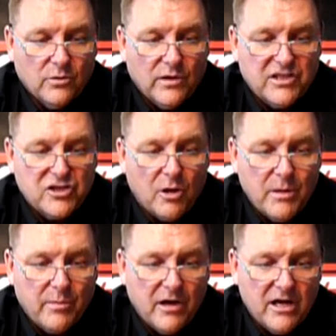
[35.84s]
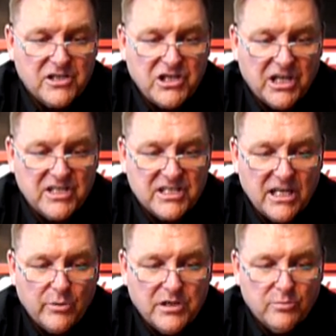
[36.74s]
with Tommy bars, as you can
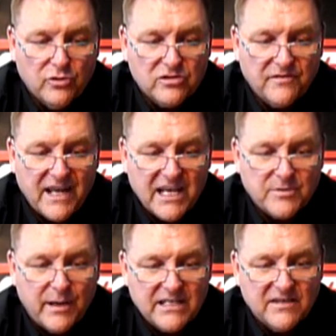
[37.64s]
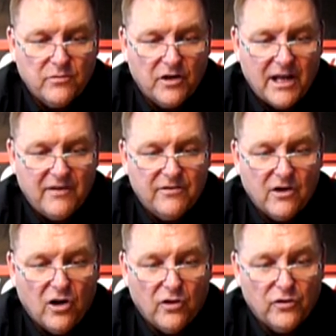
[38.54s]
see, which most of the expensive one
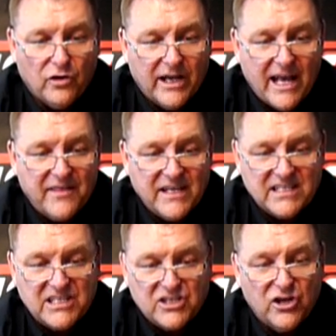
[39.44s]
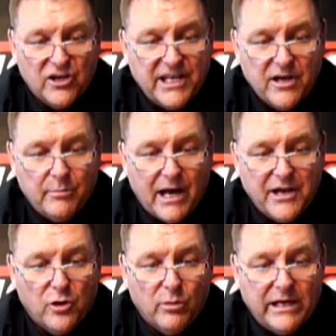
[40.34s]
have, although again this is certainly
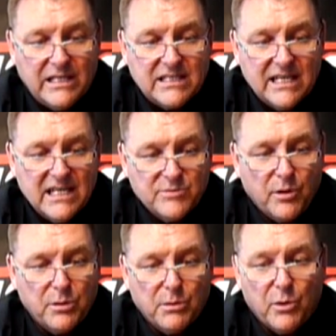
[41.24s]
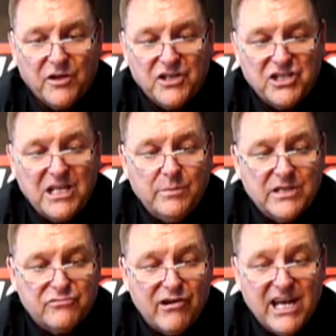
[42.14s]
by no means, it's probably one of the
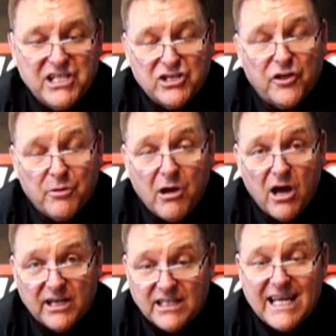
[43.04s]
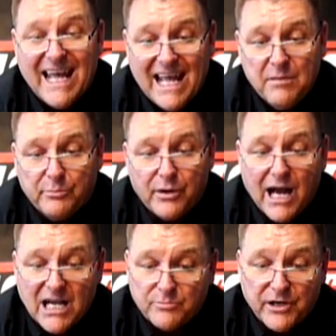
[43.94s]
cheapest ranges on the market in
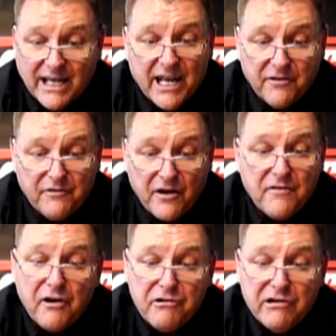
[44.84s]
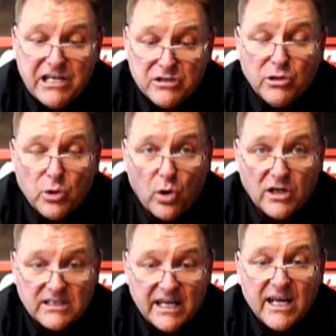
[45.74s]
price, but again a very, very reasonable
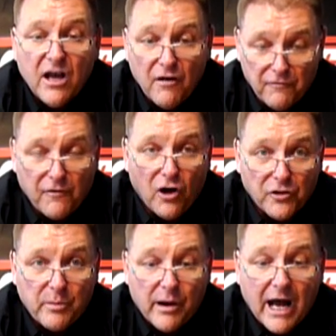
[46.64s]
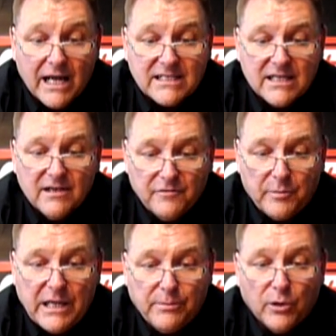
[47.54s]
quality for the price
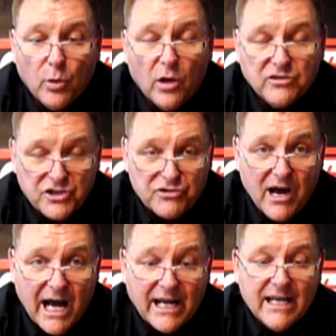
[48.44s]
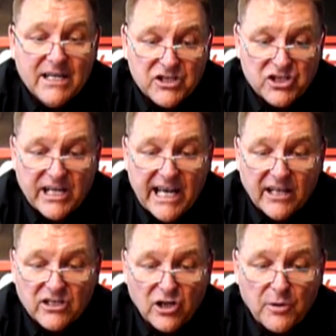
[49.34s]
for people who want to try
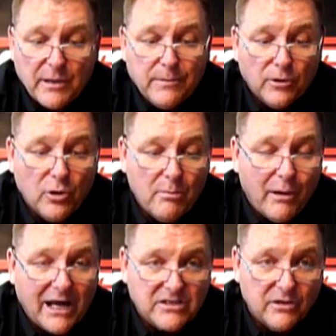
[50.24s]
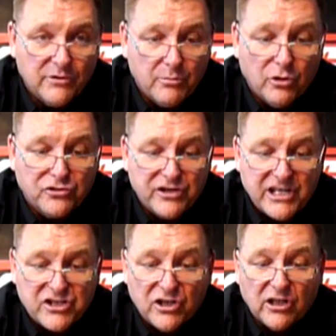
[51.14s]
stainless. A lot of people going back to the more
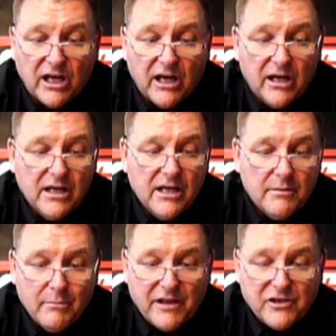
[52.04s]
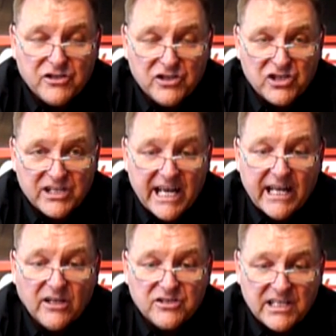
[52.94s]
traditional methods and
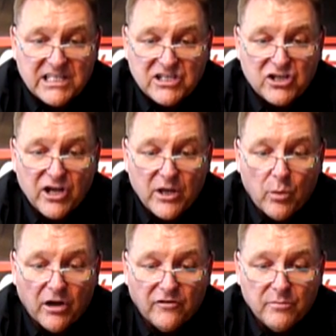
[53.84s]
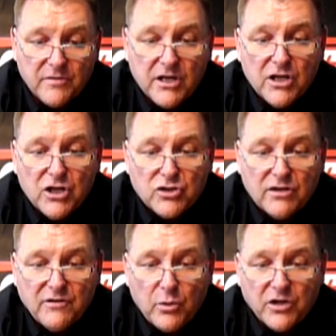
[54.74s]
stainless, this is certainly one of them.
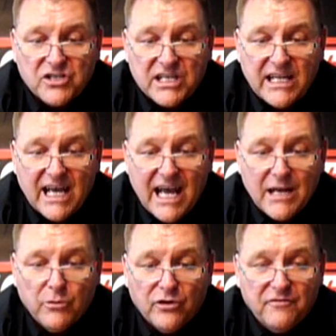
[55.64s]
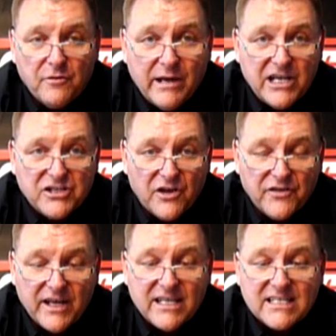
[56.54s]
So if you want to see any more information
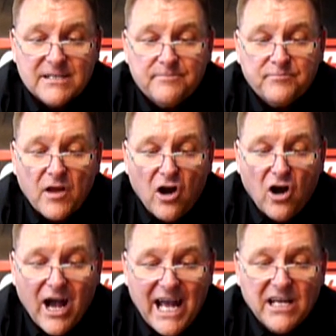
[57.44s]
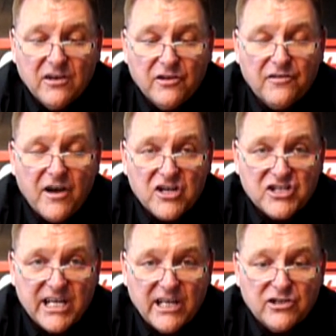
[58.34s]
on this or any other of
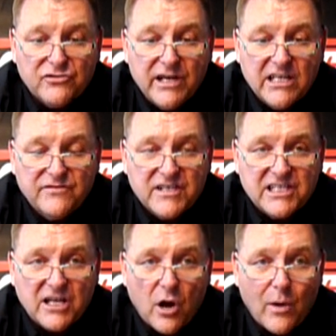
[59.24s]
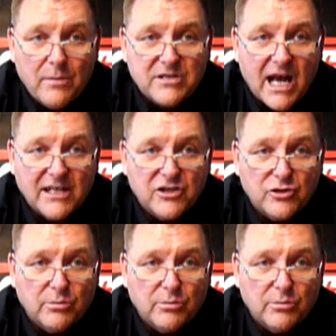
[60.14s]
our stainless range, visit our website at